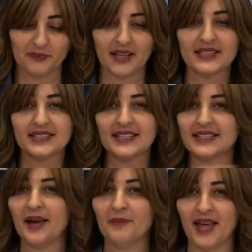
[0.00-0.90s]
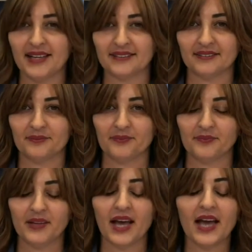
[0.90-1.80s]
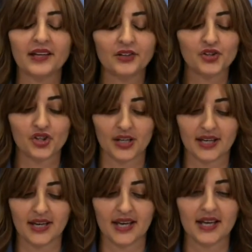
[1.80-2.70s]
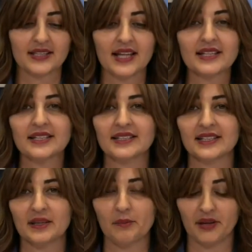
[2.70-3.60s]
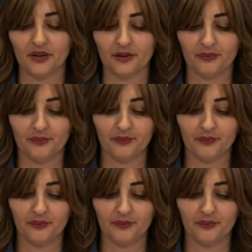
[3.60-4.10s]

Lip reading: It's the same light. Energy doesn't disappear.